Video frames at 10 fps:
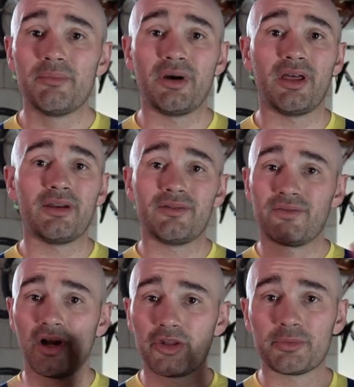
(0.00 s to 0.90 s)
But
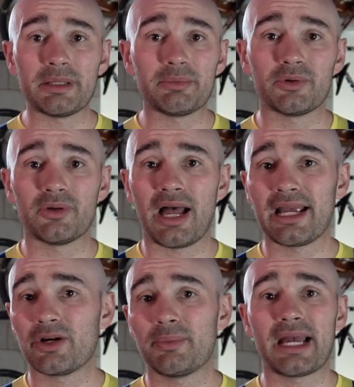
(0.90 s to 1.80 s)
for other people,
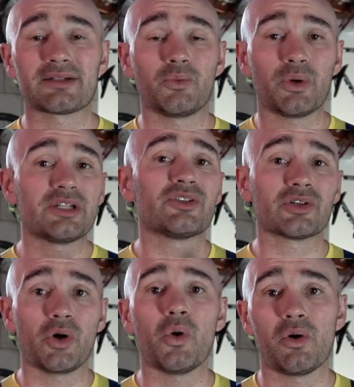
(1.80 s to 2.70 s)
I go back to what is your
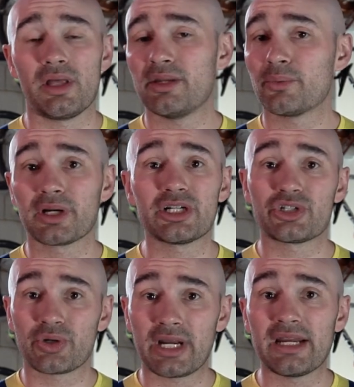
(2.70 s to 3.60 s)
goal? And then we're gonna
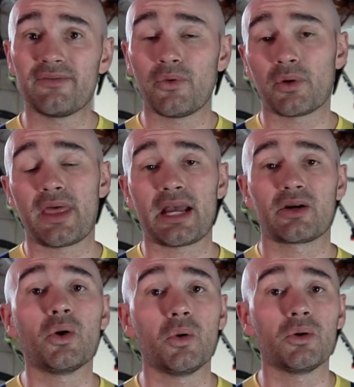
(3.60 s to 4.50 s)
train for that
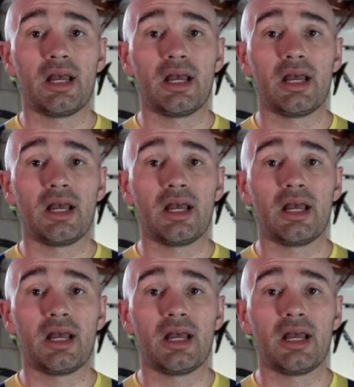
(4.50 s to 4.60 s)
goal.